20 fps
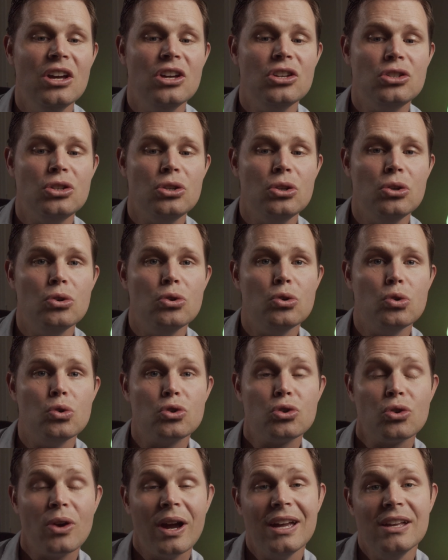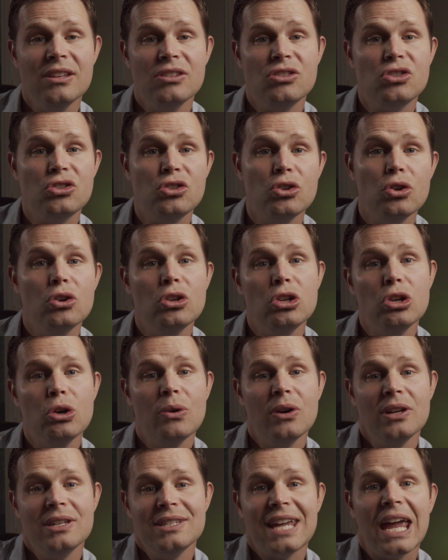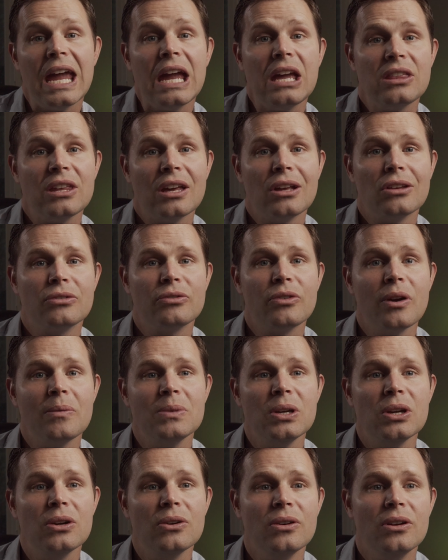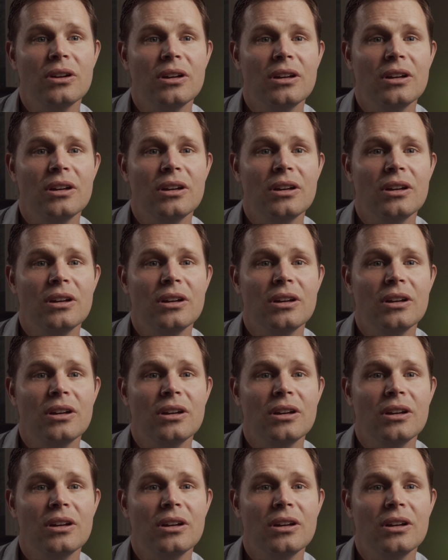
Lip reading: to try and sue you and take things from you.